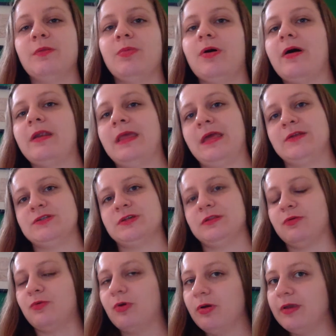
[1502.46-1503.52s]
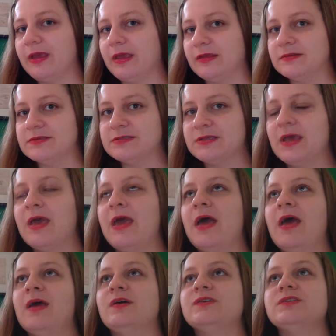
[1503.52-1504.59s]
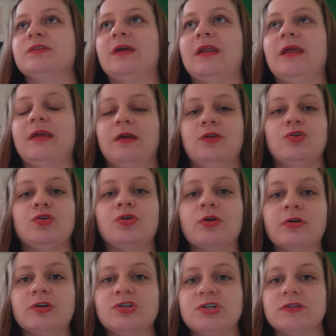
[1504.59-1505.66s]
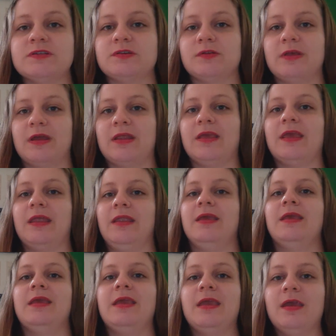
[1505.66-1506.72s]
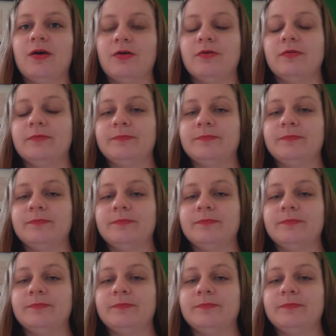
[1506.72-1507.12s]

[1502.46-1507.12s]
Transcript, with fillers: the body and to the organs so that it can nourish it, so that it can heal.